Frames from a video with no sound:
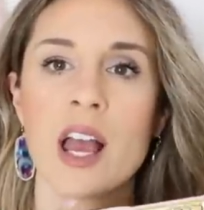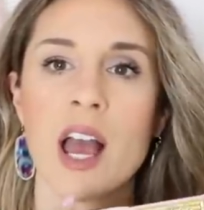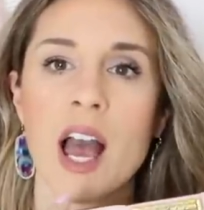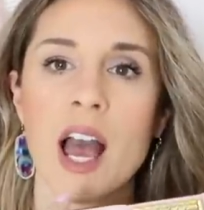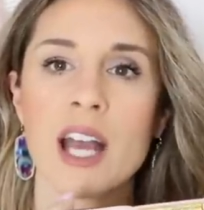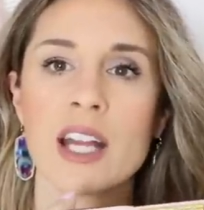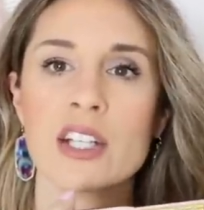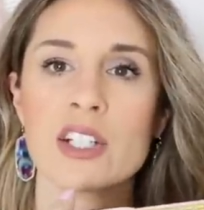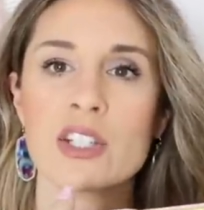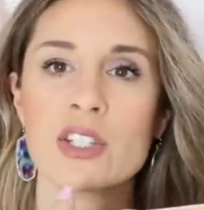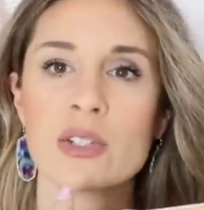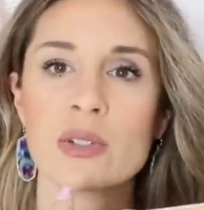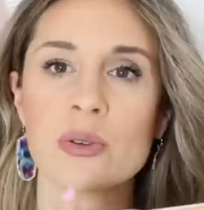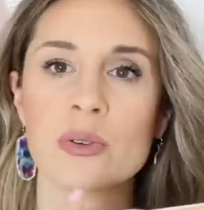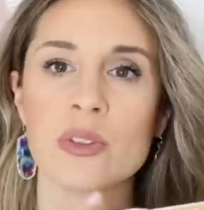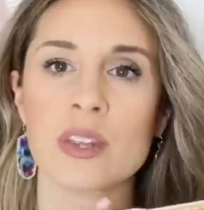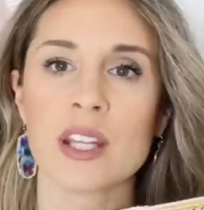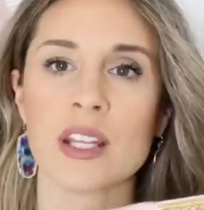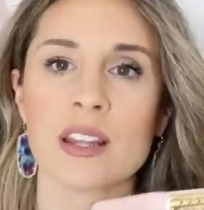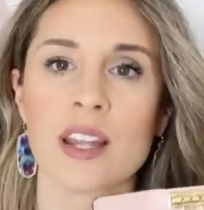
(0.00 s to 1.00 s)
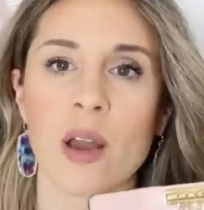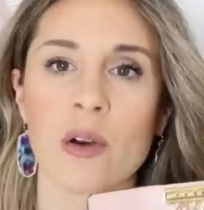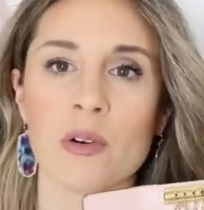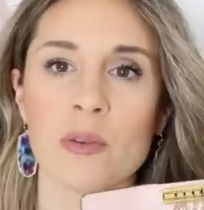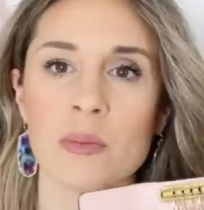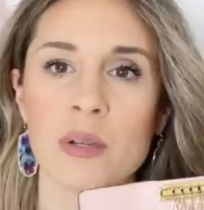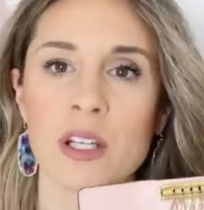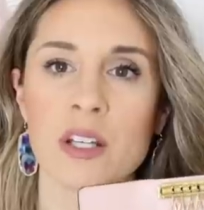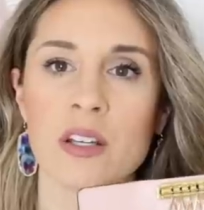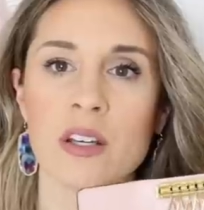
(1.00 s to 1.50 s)
I do think that
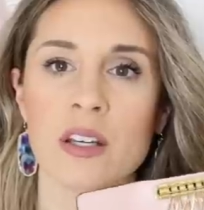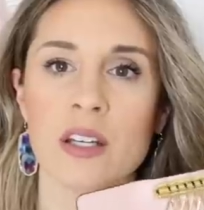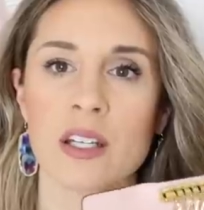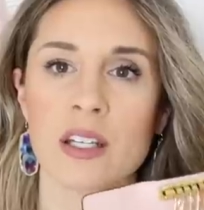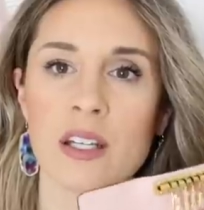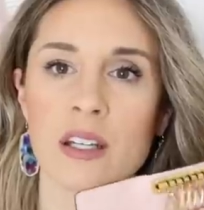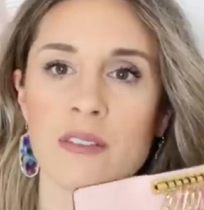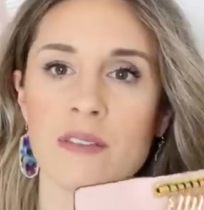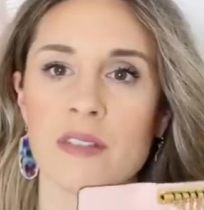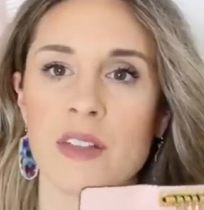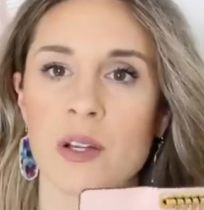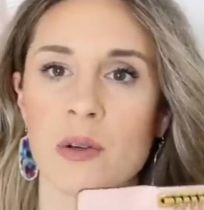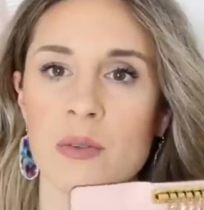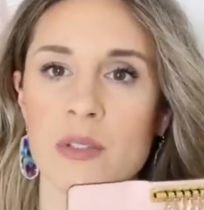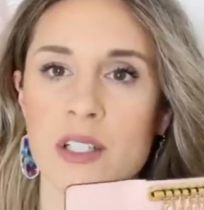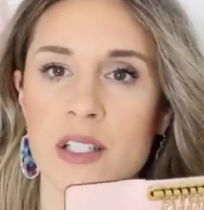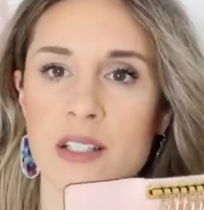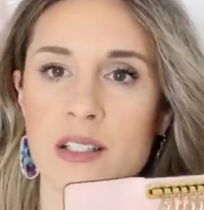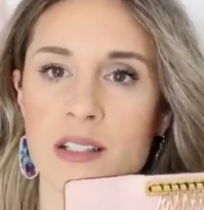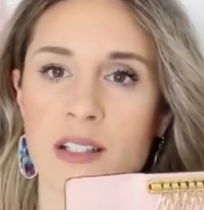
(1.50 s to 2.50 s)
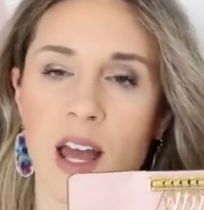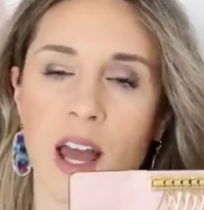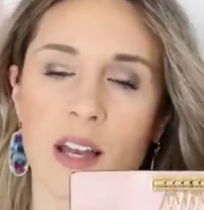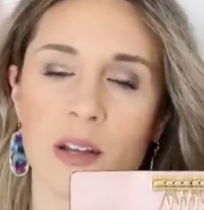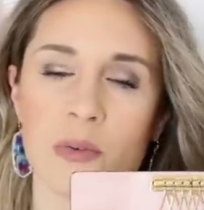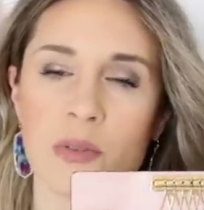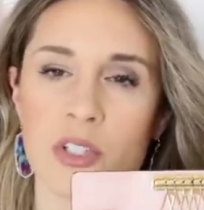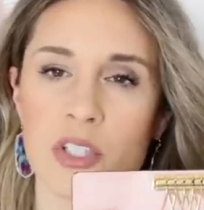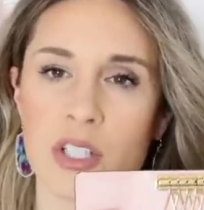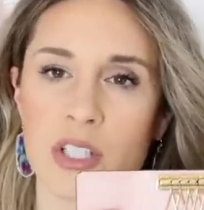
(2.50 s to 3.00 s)
would be good if there was a slot
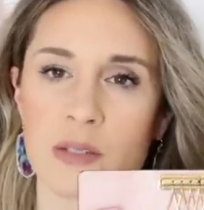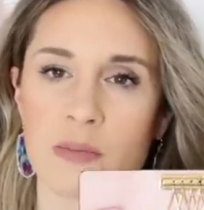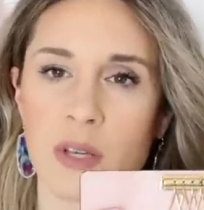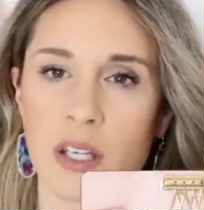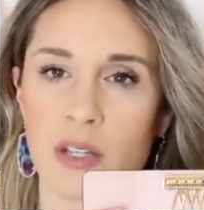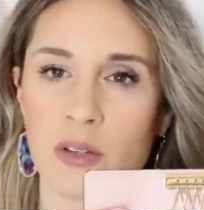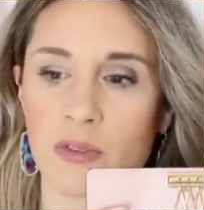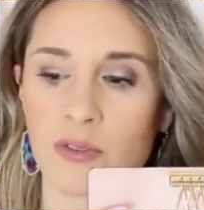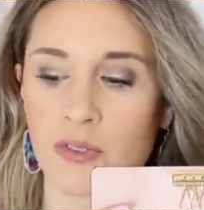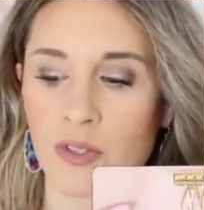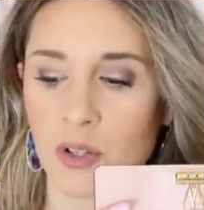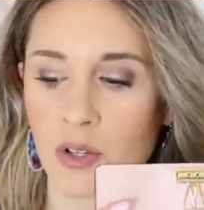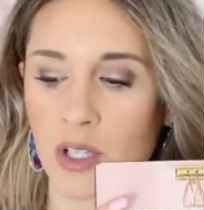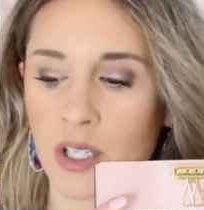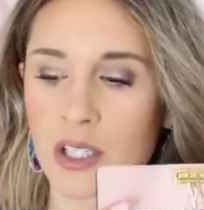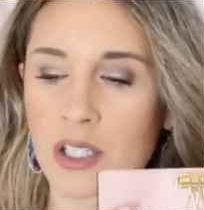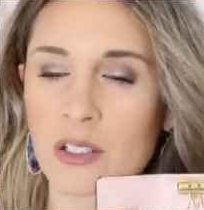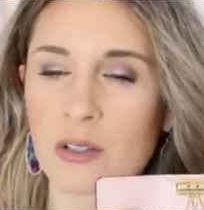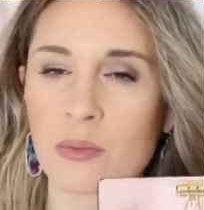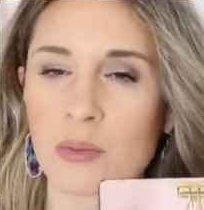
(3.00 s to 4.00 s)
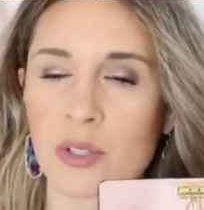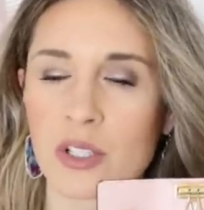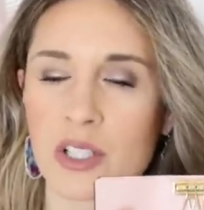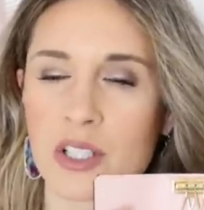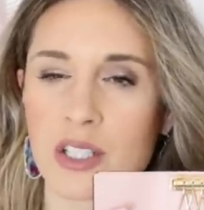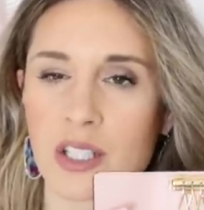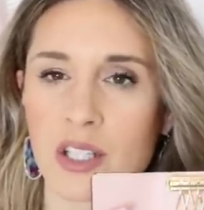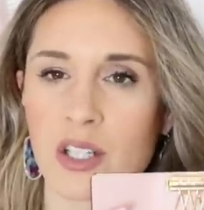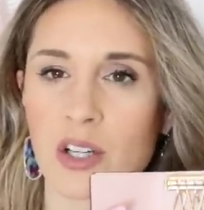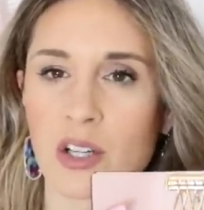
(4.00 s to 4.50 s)
it would just make you feel a little more
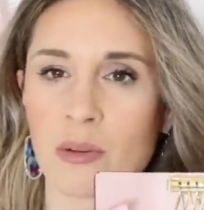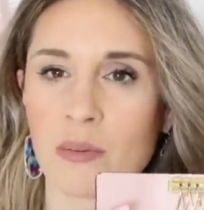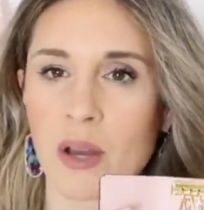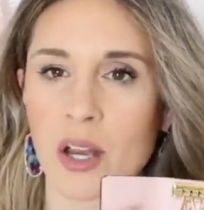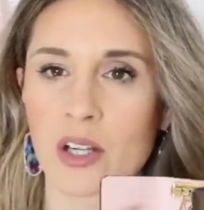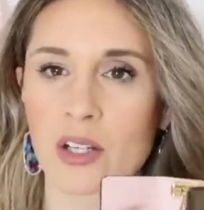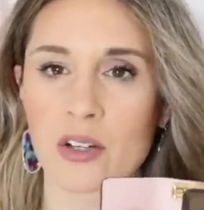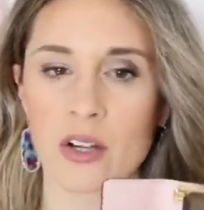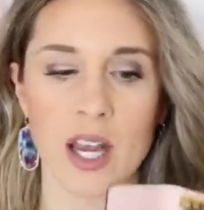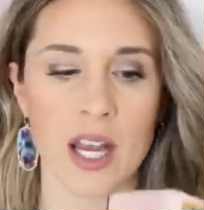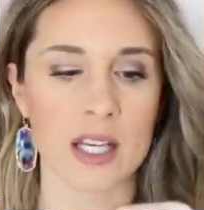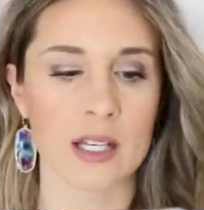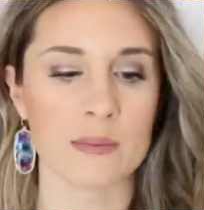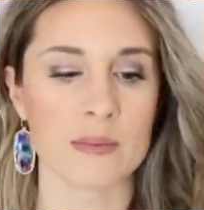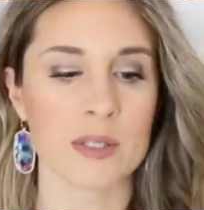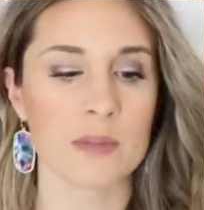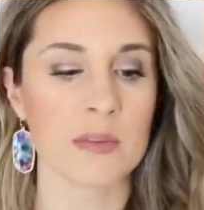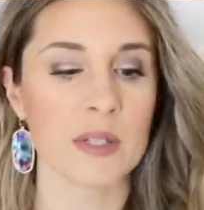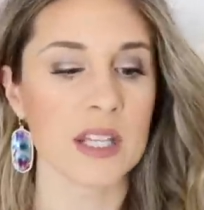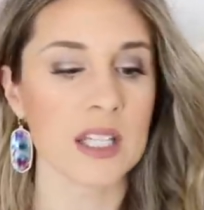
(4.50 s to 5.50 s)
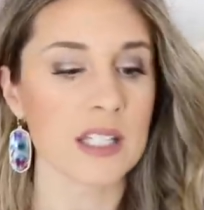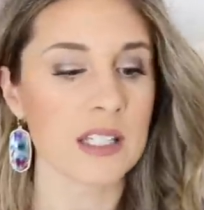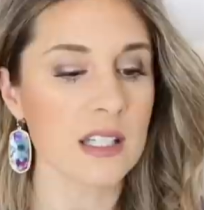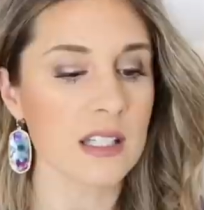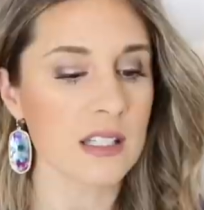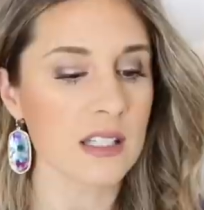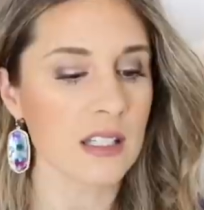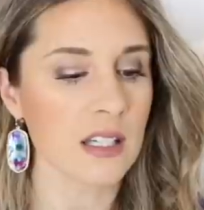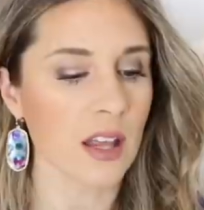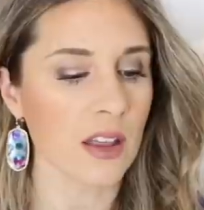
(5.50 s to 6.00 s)
secure about your items but this
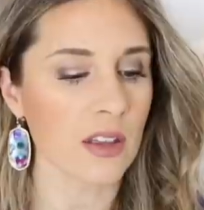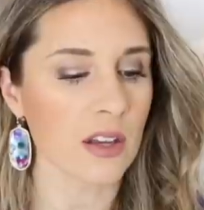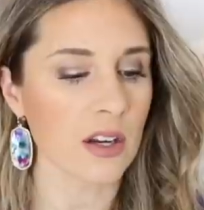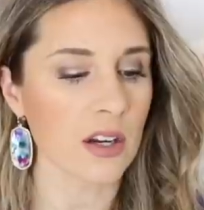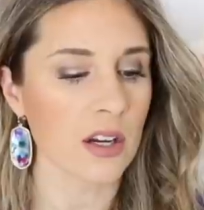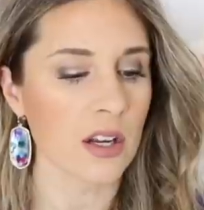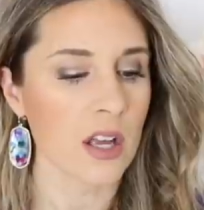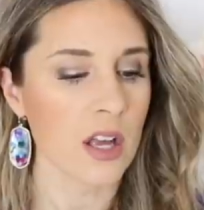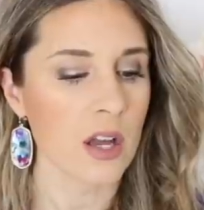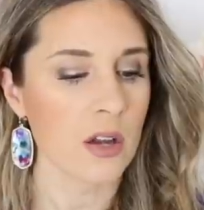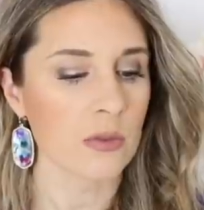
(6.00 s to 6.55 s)
is another